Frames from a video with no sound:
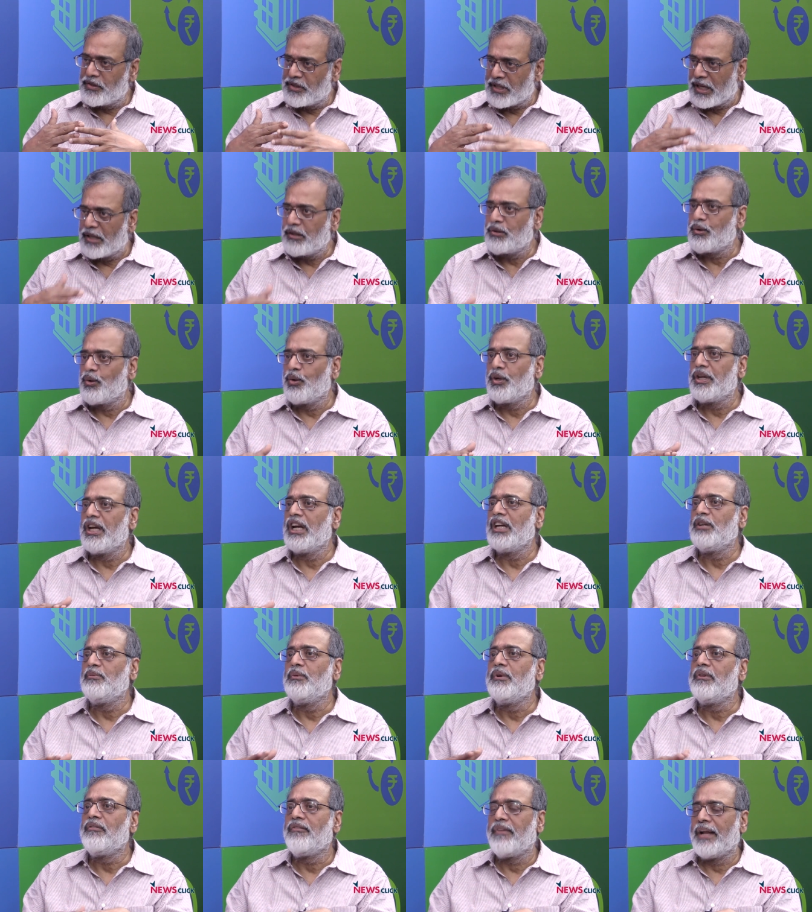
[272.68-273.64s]
South Korea
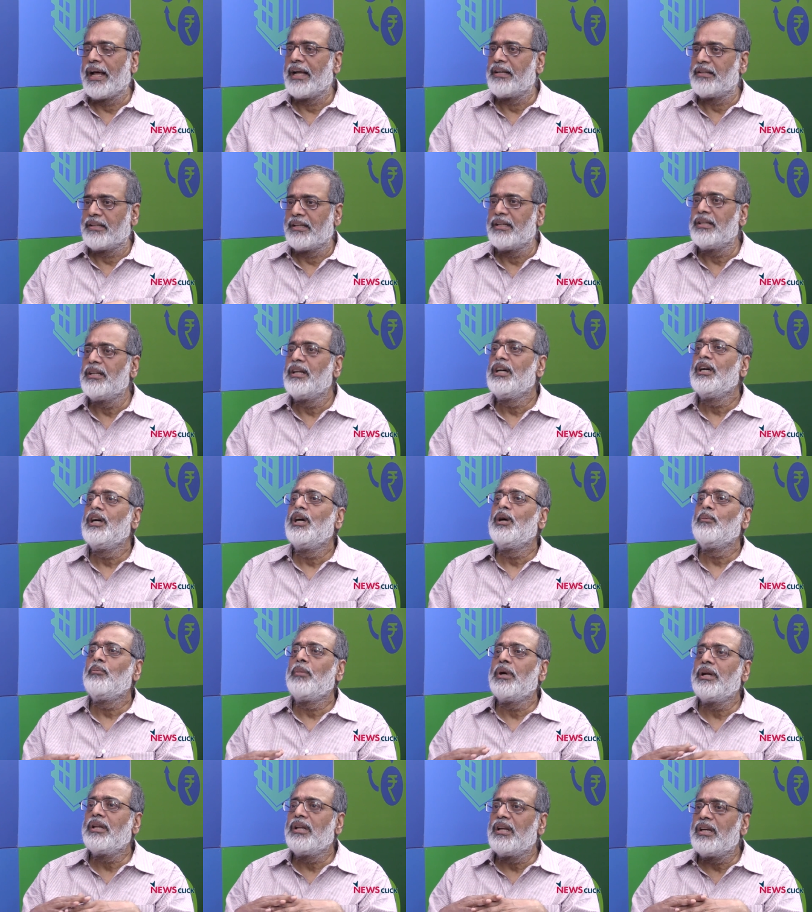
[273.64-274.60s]
had been flattened,
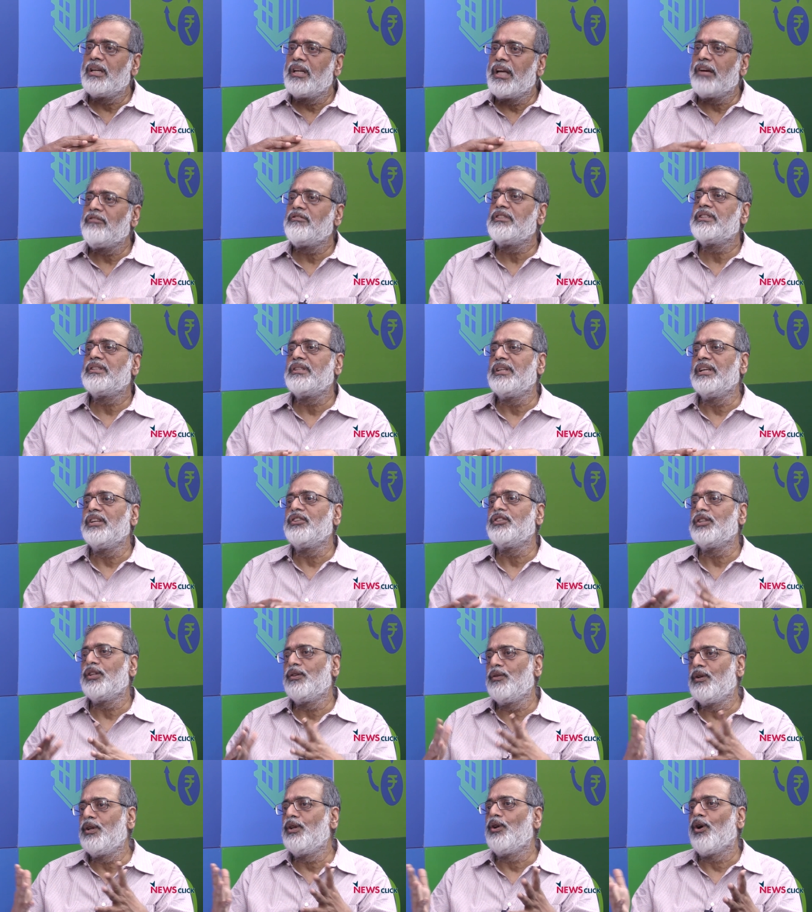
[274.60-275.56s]
but the
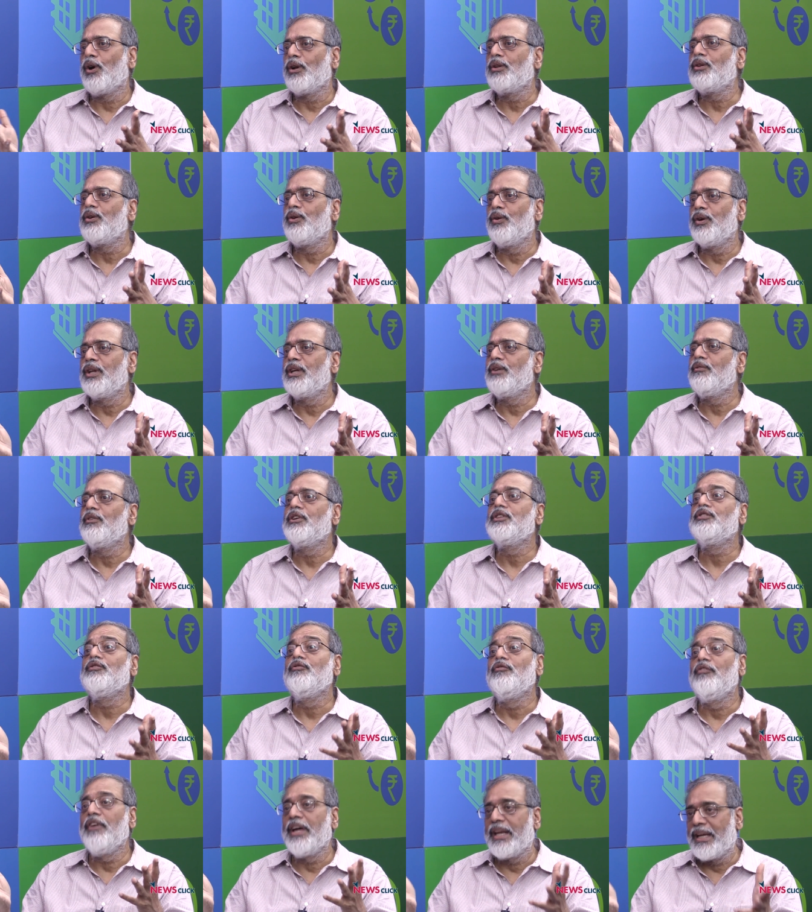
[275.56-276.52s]
devastation in North Korea
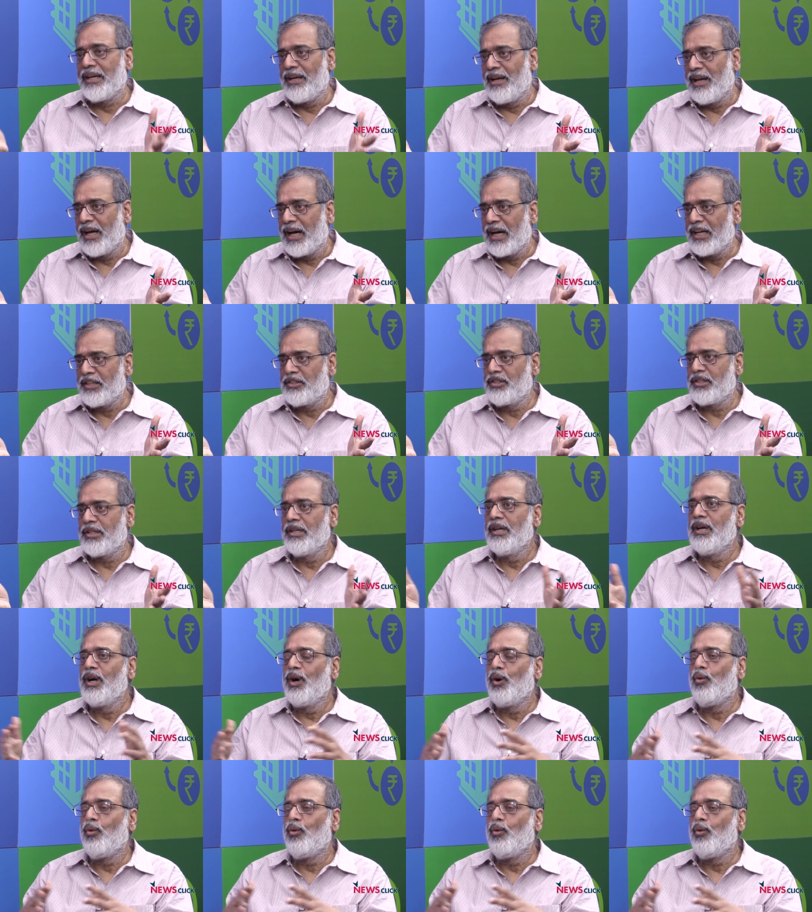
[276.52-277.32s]
was very large.